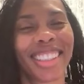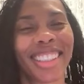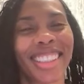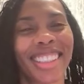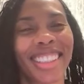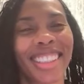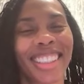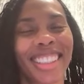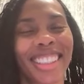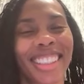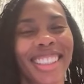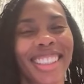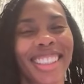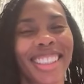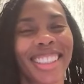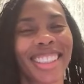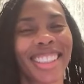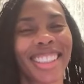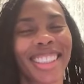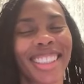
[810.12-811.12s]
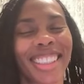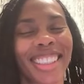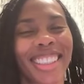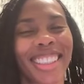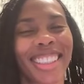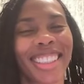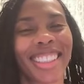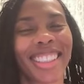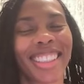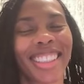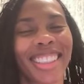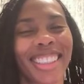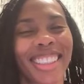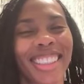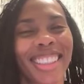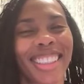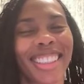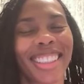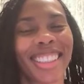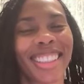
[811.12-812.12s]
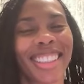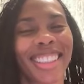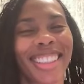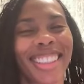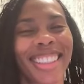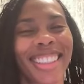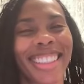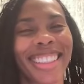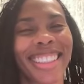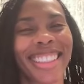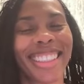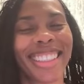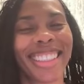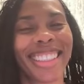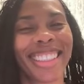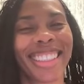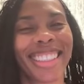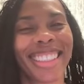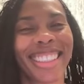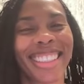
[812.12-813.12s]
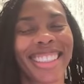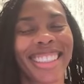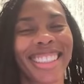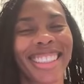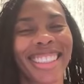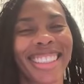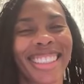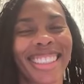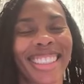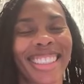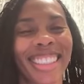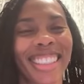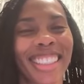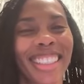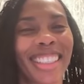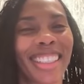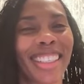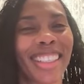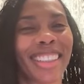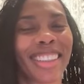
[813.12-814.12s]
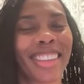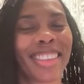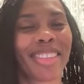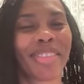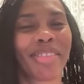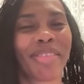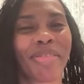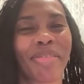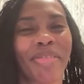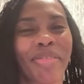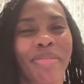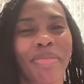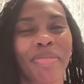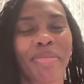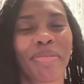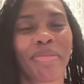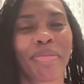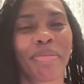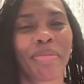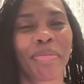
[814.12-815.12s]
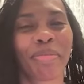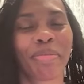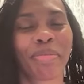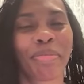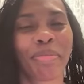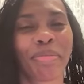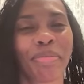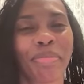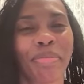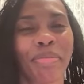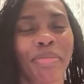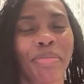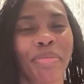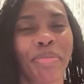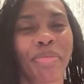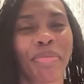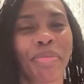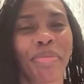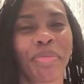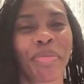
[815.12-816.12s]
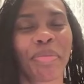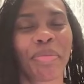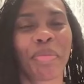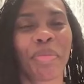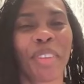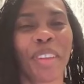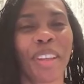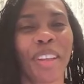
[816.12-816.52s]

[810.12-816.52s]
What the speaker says: [no speech]